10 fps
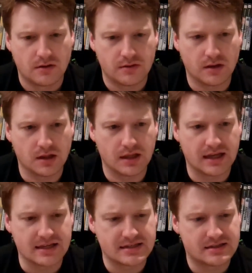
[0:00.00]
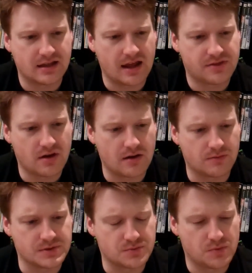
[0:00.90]
the list, that I thought
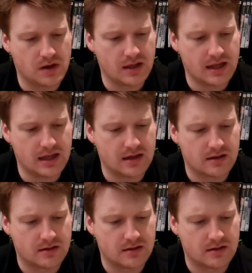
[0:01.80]
was really,